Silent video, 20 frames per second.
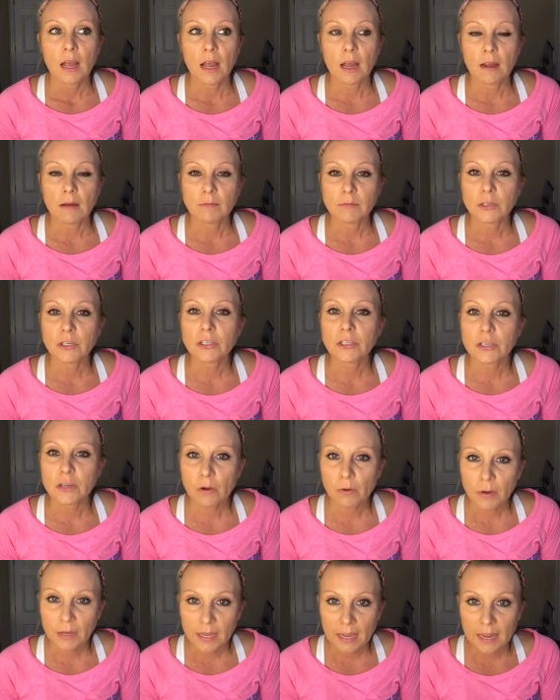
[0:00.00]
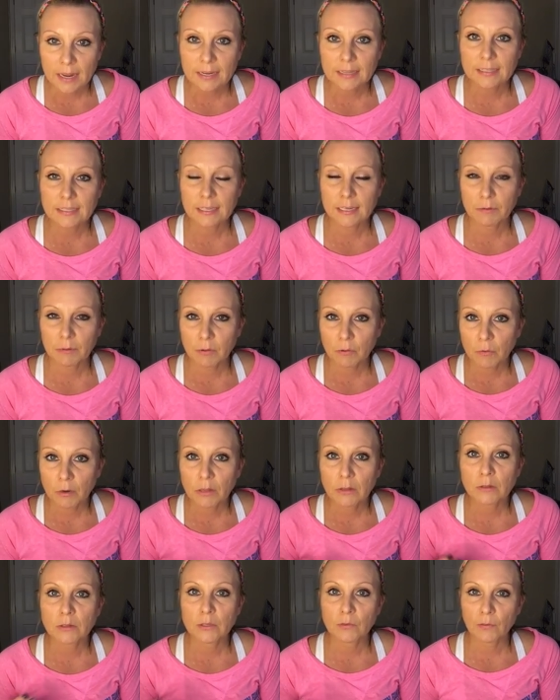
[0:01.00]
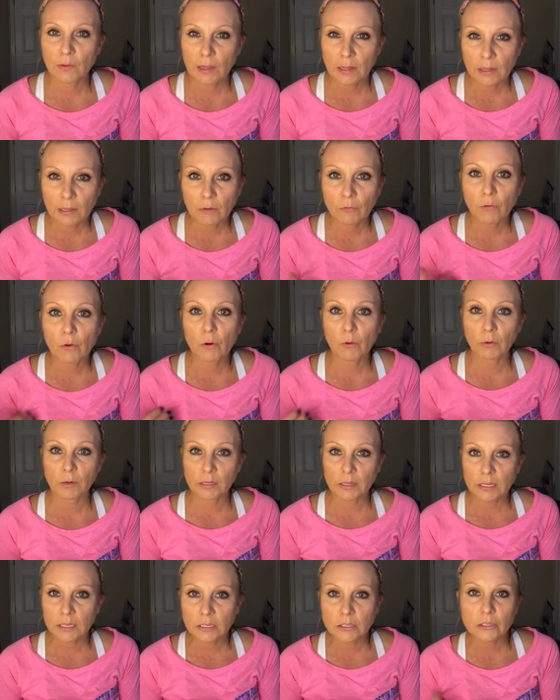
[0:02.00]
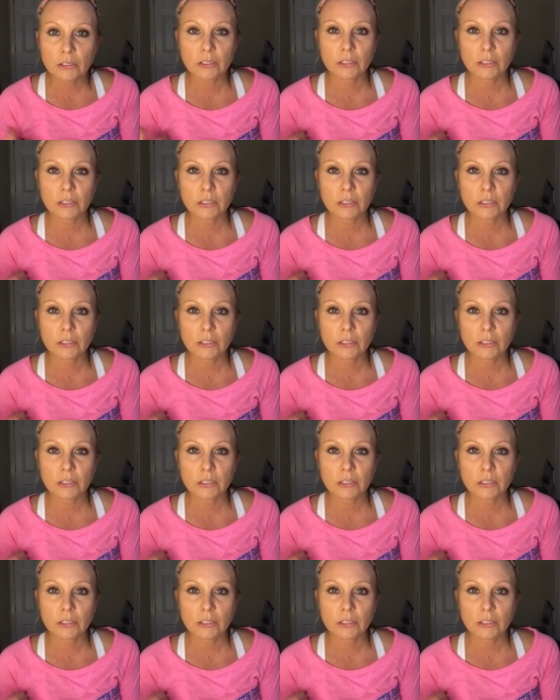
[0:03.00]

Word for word: Um, just know again, it's going to be one of those failing forward things.